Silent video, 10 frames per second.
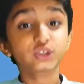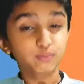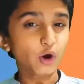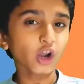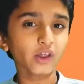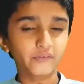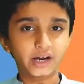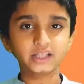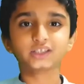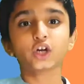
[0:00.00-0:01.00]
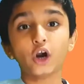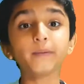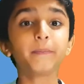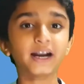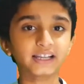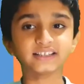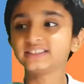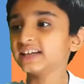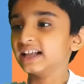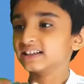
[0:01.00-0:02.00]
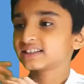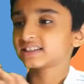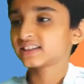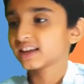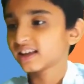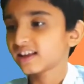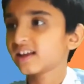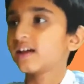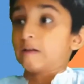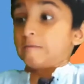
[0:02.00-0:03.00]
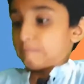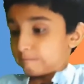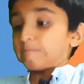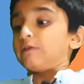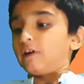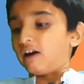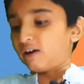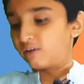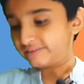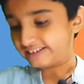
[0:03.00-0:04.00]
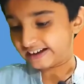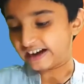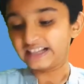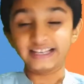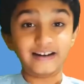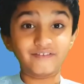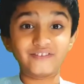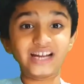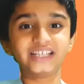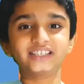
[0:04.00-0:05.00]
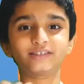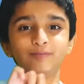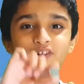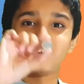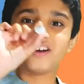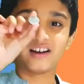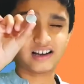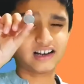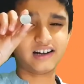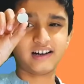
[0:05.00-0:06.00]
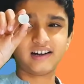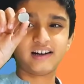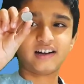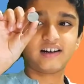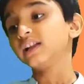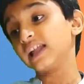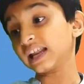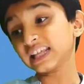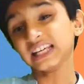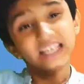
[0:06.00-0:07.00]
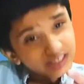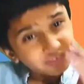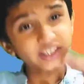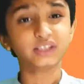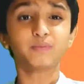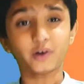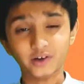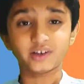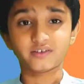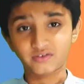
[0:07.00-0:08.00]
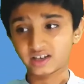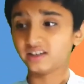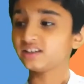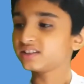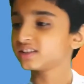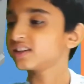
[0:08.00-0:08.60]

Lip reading: smaller ones called button cells. Wow, yeah, they are very small. There are even smaller ones,